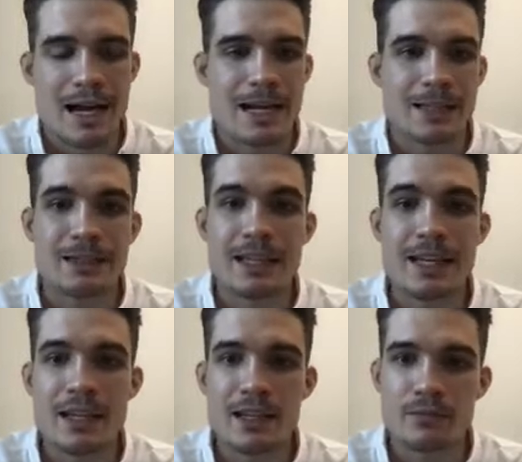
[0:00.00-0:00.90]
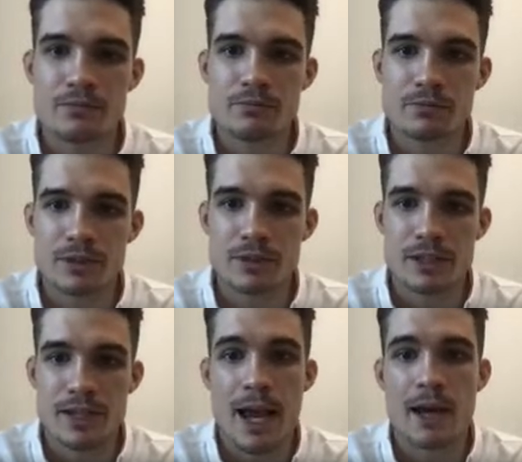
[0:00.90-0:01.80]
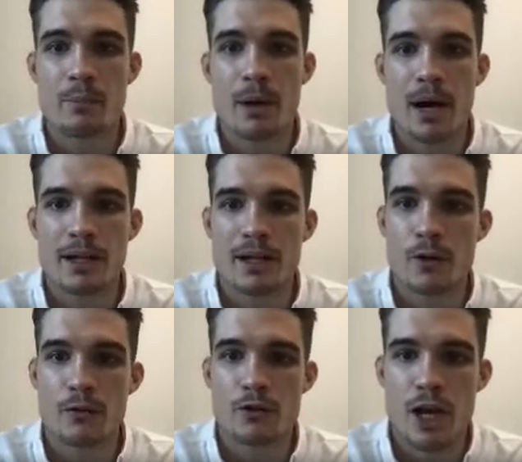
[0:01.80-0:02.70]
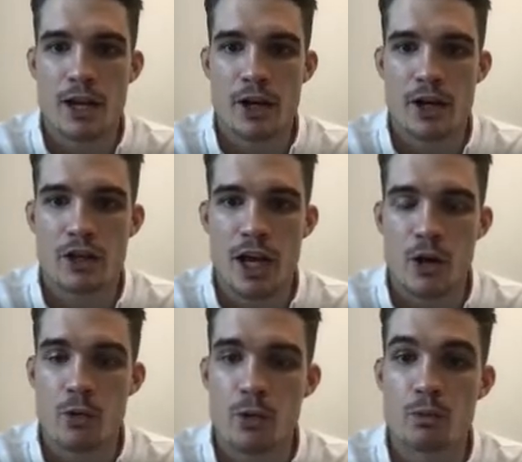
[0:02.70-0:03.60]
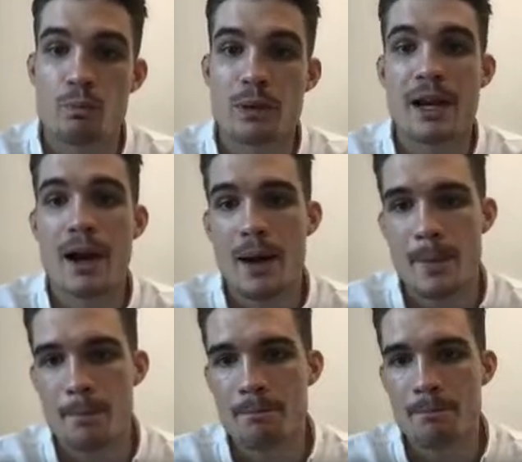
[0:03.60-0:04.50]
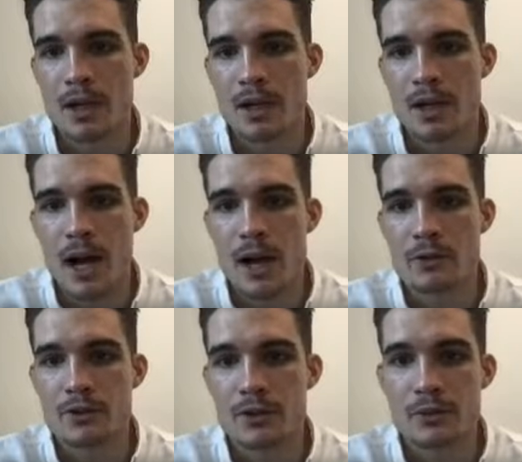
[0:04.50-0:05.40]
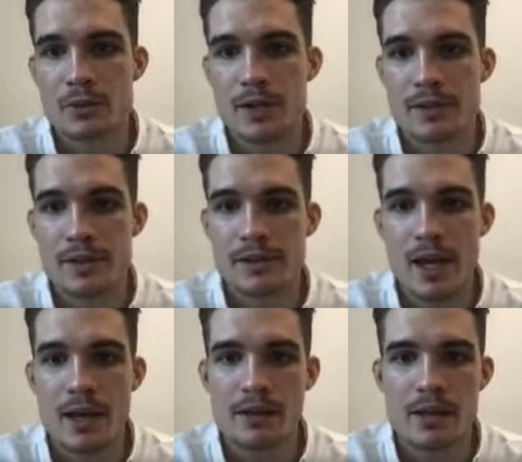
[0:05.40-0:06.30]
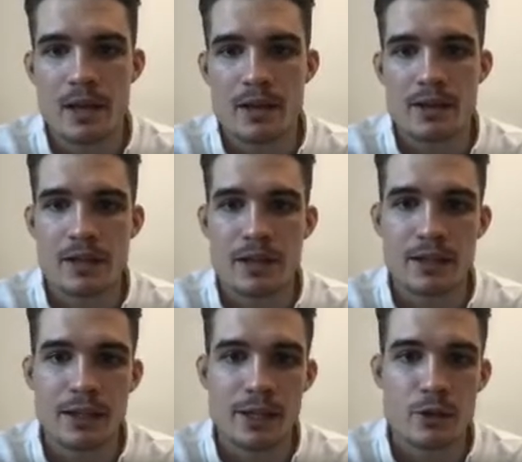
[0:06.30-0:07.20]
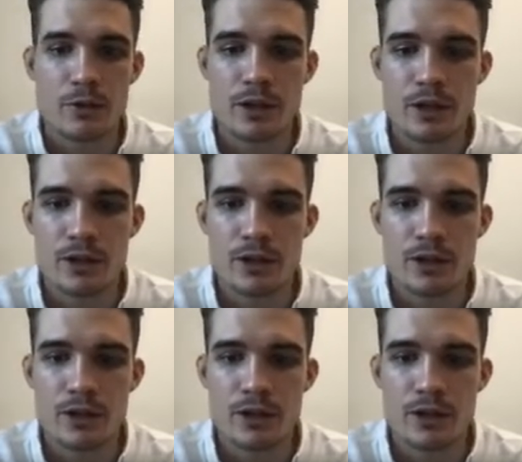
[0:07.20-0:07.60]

leading counterpart of Chiang Kai-shek, who would become, after Sun Yat-sen's death, the leader of the